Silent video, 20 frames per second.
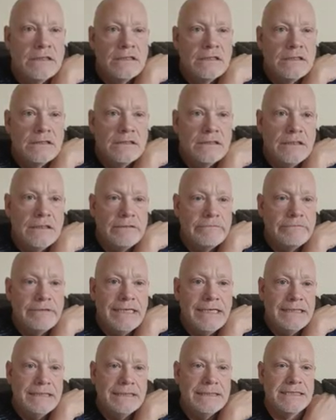All right,
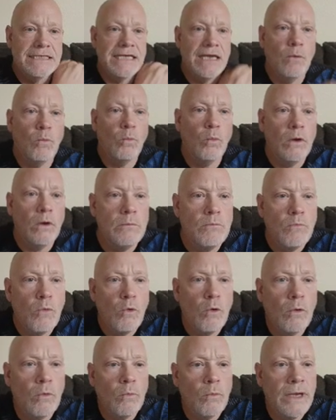let's get 1 more
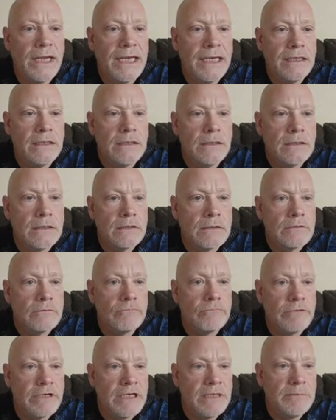win.
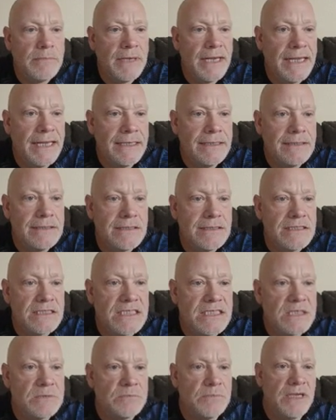Rebet and
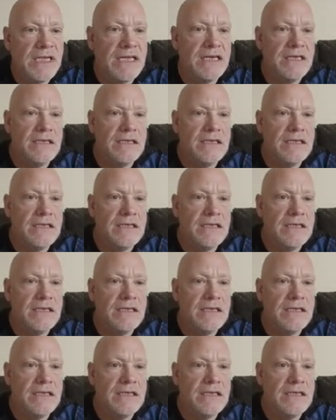spin.